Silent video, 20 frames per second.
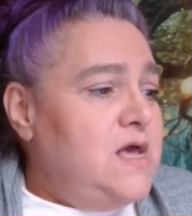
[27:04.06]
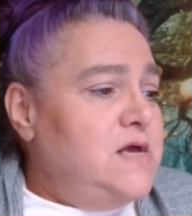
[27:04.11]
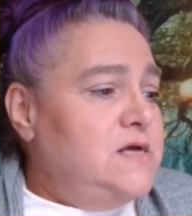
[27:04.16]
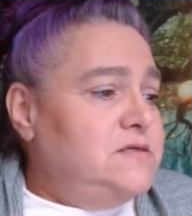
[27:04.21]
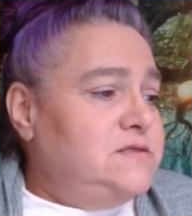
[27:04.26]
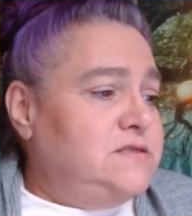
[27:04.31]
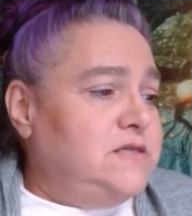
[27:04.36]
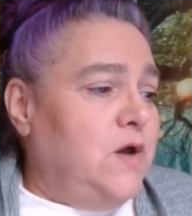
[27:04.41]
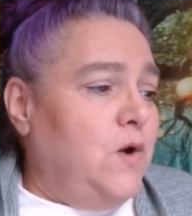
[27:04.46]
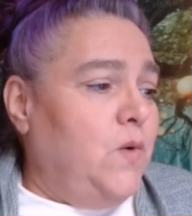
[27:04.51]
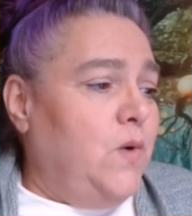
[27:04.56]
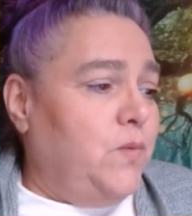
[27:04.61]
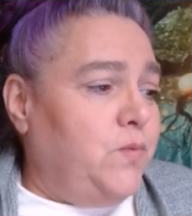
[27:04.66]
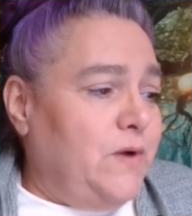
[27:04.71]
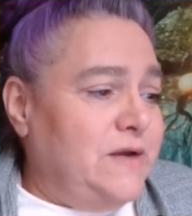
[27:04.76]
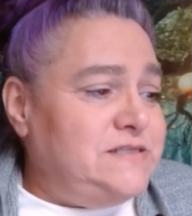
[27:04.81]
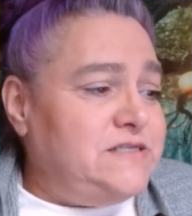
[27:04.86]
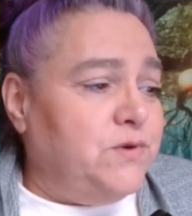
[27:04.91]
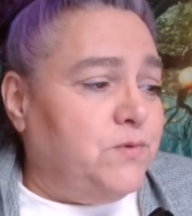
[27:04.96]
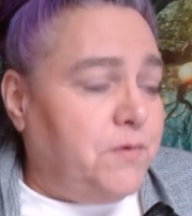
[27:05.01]
So a
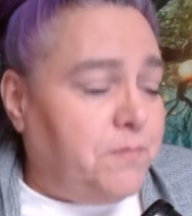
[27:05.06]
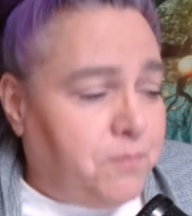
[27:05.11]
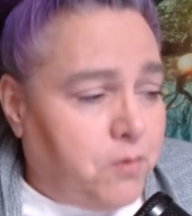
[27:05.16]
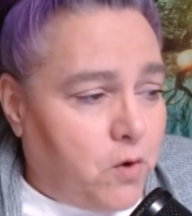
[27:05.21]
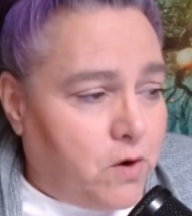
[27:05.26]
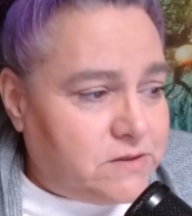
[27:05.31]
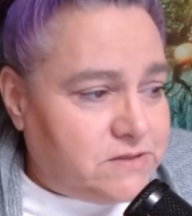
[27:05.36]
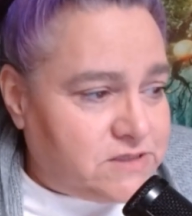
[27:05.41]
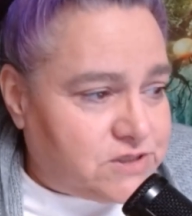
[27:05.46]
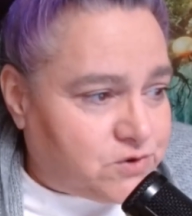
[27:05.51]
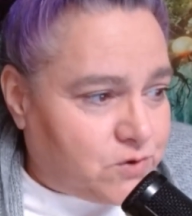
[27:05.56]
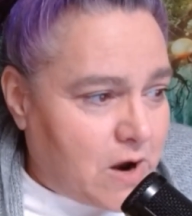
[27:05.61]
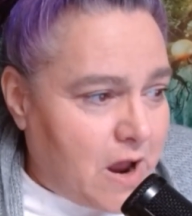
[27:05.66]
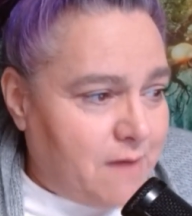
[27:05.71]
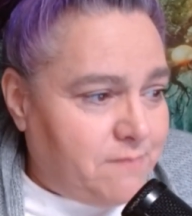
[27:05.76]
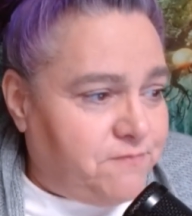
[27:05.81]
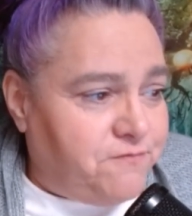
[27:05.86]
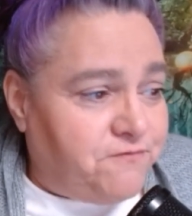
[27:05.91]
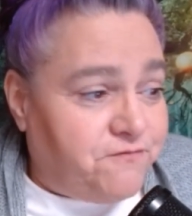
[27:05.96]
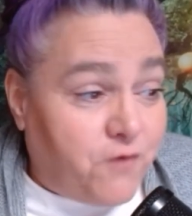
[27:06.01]
recent report
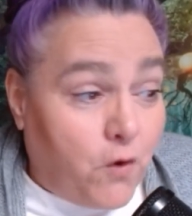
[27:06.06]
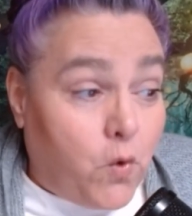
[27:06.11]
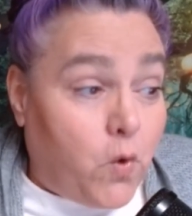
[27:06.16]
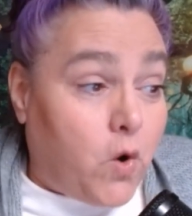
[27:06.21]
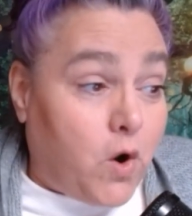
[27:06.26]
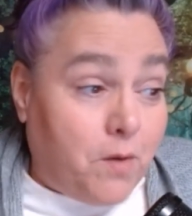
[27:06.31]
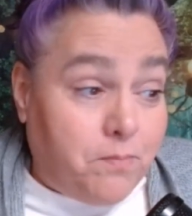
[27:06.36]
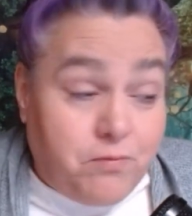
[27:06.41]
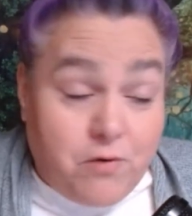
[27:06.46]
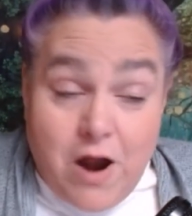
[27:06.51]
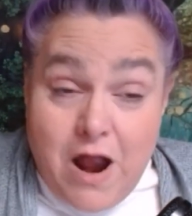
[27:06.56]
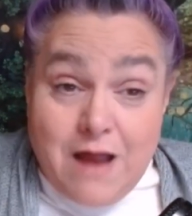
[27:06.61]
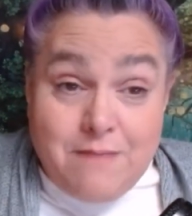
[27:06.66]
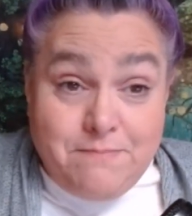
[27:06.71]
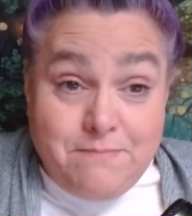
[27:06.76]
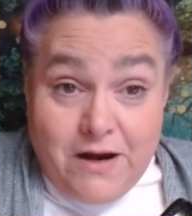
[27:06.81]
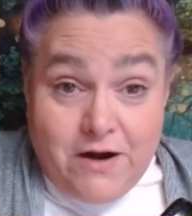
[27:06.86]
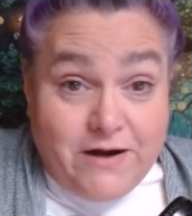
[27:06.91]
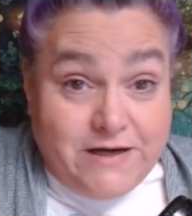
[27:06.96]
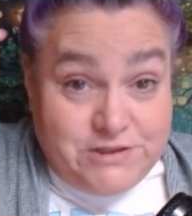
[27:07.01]
described four
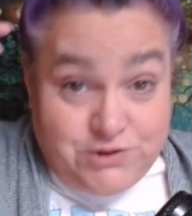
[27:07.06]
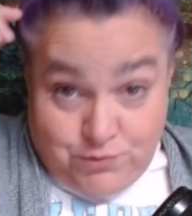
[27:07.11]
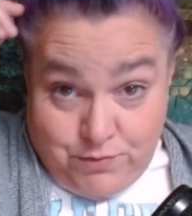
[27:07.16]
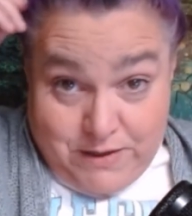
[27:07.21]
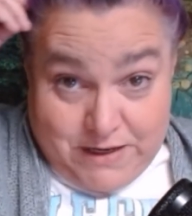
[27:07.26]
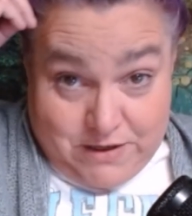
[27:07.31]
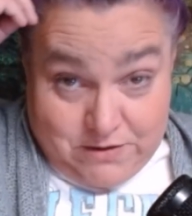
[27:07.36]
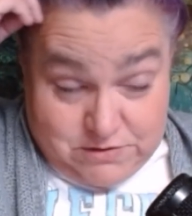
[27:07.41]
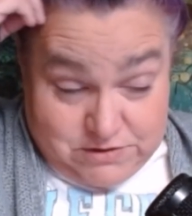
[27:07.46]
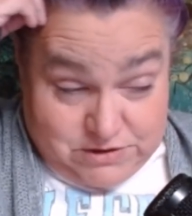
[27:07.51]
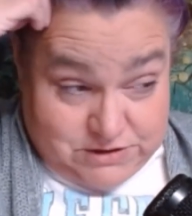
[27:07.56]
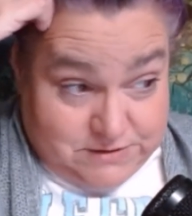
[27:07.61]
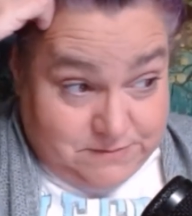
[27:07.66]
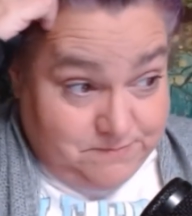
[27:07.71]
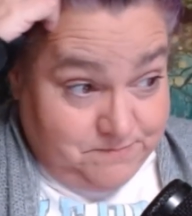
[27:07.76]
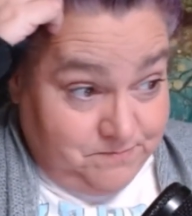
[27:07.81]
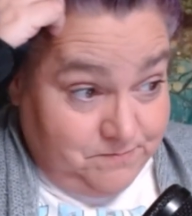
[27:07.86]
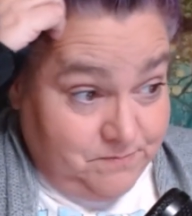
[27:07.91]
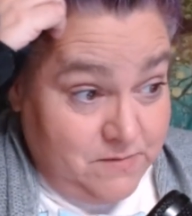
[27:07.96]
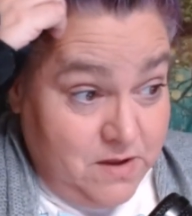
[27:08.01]
primary triggers
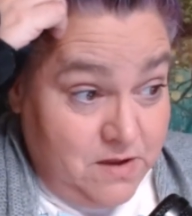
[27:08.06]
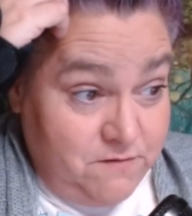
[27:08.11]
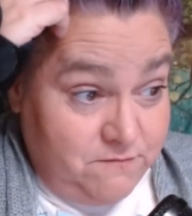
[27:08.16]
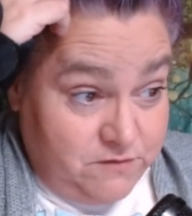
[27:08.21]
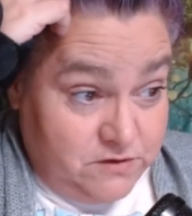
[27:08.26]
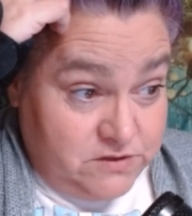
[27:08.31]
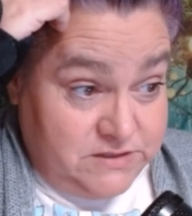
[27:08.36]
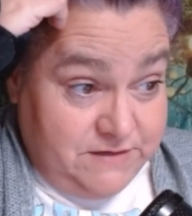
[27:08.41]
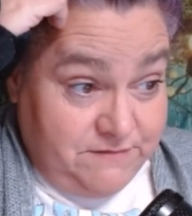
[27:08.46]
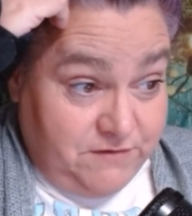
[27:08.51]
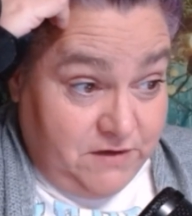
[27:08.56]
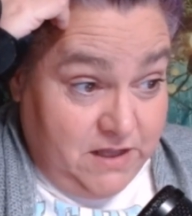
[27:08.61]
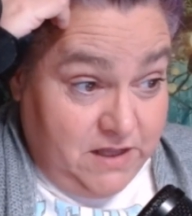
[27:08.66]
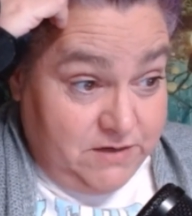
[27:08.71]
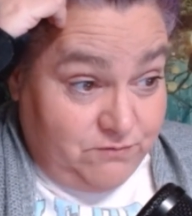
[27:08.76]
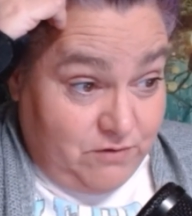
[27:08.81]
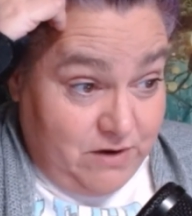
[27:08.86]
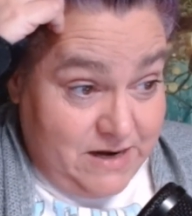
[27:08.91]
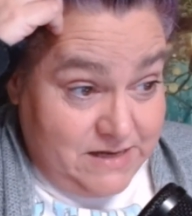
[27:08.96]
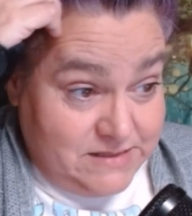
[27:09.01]
for civil
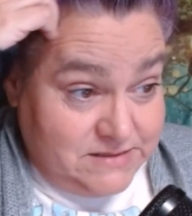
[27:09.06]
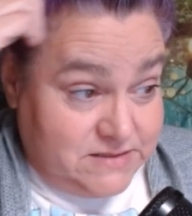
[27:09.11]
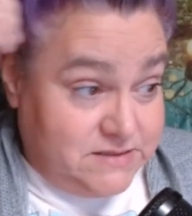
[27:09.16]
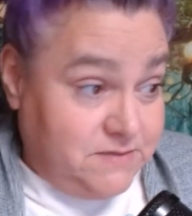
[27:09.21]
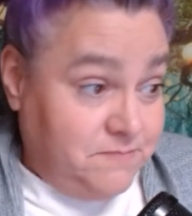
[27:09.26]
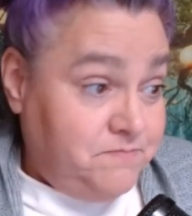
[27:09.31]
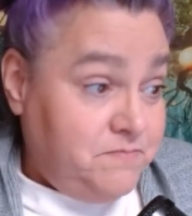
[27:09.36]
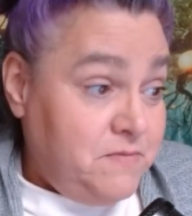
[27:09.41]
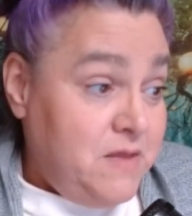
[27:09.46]
unrest.